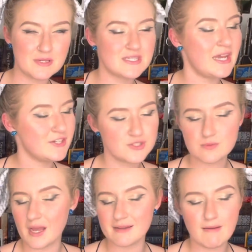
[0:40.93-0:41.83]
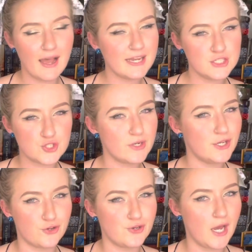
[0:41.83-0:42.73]
I enjoy a
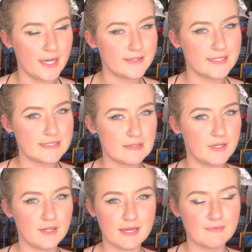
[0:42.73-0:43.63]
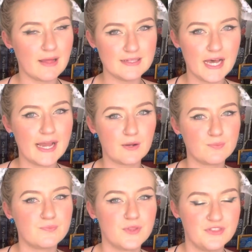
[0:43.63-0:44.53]
good ugly demon. I like
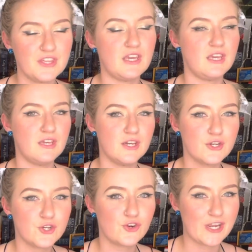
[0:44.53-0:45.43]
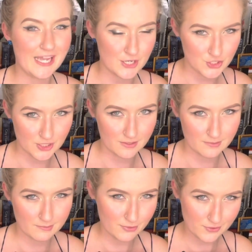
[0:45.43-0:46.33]
the creation
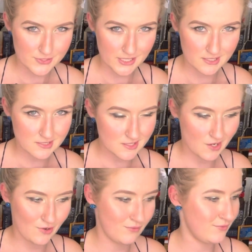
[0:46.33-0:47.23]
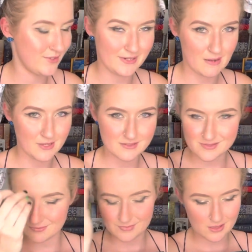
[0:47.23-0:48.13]
process of demons.
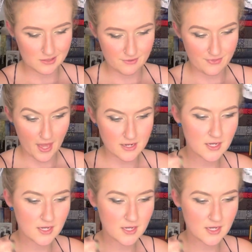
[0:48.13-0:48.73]
Love that.